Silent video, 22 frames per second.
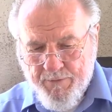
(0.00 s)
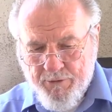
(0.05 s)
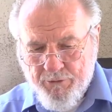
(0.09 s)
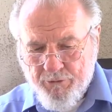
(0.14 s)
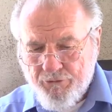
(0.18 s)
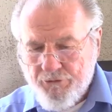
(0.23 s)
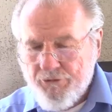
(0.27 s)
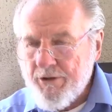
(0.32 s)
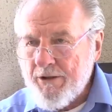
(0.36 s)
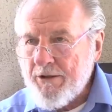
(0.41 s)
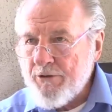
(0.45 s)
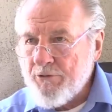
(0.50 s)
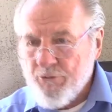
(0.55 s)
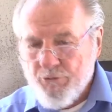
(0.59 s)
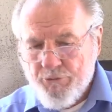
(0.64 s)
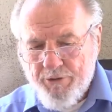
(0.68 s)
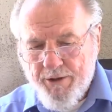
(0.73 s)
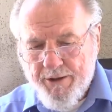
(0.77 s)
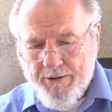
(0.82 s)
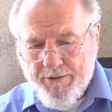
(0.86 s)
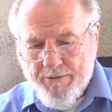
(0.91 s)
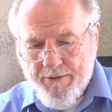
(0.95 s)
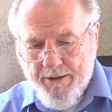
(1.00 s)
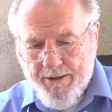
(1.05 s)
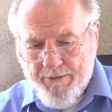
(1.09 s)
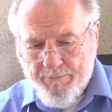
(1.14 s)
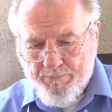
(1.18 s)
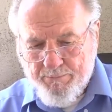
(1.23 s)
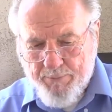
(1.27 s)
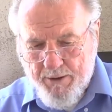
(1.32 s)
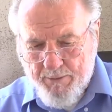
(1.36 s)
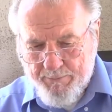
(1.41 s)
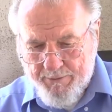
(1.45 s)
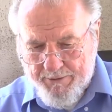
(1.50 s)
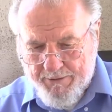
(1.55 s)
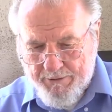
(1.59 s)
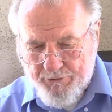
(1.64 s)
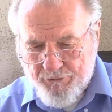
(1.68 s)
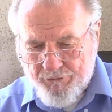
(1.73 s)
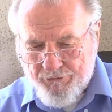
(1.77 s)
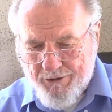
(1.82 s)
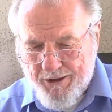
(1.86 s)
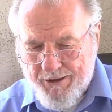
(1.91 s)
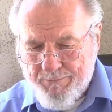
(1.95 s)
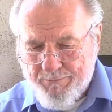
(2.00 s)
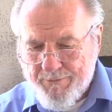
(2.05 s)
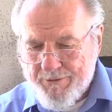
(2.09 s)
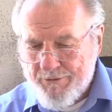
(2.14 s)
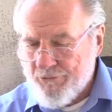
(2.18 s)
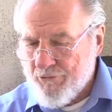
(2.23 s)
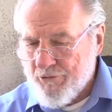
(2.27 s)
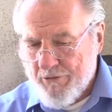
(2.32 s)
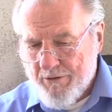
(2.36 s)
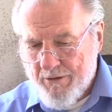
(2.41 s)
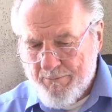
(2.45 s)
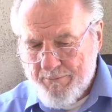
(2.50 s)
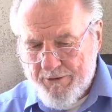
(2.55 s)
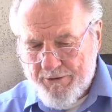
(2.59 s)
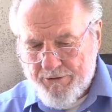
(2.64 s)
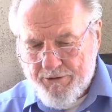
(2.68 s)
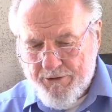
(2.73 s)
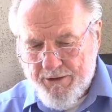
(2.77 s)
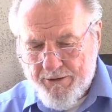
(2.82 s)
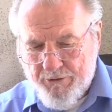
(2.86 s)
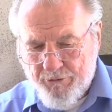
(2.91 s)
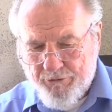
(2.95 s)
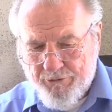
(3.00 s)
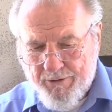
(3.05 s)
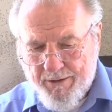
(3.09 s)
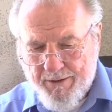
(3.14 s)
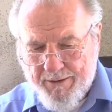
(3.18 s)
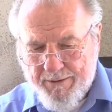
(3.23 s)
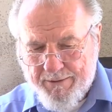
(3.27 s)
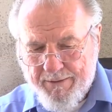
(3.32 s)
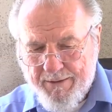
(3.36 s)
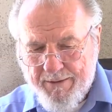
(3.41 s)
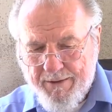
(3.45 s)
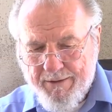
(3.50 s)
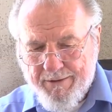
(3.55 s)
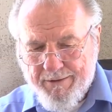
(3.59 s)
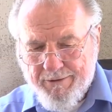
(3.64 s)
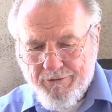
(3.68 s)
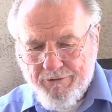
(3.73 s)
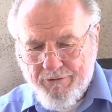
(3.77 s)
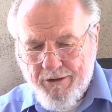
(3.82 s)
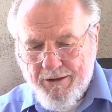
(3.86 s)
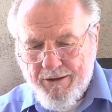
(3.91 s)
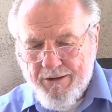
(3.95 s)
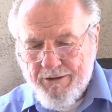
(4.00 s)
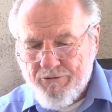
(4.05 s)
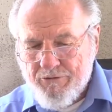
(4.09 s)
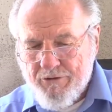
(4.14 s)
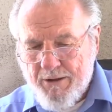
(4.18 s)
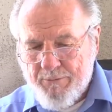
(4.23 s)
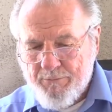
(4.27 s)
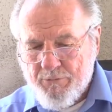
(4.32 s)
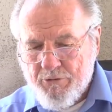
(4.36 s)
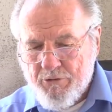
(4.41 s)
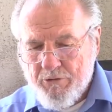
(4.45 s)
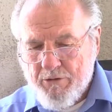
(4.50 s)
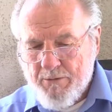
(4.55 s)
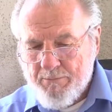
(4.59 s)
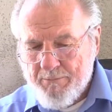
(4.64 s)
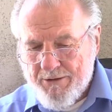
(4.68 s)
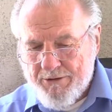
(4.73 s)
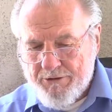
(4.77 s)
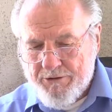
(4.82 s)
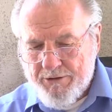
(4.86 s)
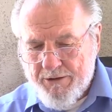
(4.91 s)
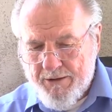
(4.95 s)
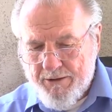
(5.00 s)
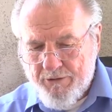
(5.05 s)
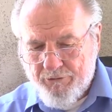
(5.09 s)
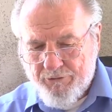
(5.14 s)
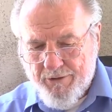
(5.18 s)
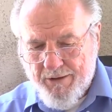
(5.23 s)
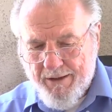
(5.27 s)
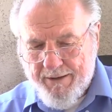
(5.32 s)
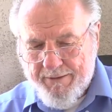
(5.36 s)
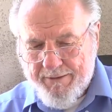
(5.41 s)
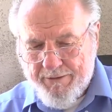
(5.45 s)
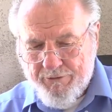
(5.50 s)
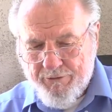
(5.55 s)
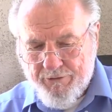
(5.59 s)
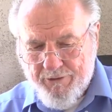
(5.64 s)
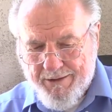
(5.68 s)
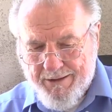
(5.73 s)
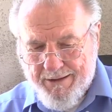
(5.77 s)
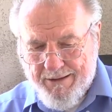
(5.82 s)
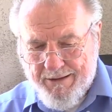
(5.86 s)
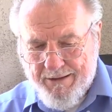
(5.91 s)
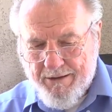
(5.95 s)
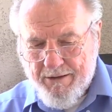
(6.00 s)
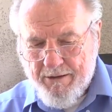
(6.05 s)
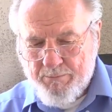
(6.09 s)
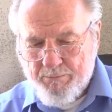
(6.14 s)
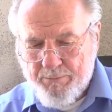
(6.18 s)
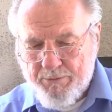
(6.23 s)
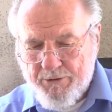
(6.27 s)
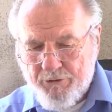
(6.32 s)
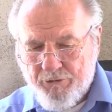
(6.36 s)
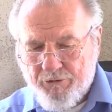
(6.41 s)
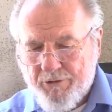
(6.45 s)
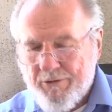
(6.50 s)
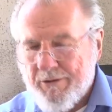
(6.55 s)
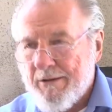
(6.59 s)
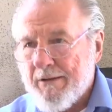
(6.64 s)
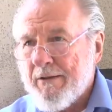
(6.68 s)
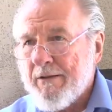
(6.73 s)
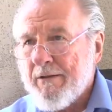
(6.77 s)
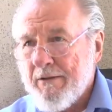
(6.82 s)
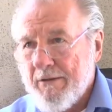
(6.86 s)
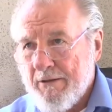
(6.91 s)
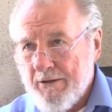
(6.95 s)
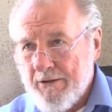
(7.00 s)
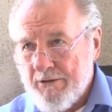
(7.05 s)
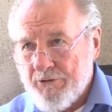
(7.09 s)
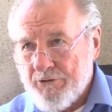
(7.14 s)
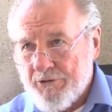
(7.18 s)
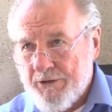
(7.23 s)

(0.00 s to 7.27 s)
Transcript: C, direct and public incitement to commit genocide. D, attempt to commit genocide. And E, complicity in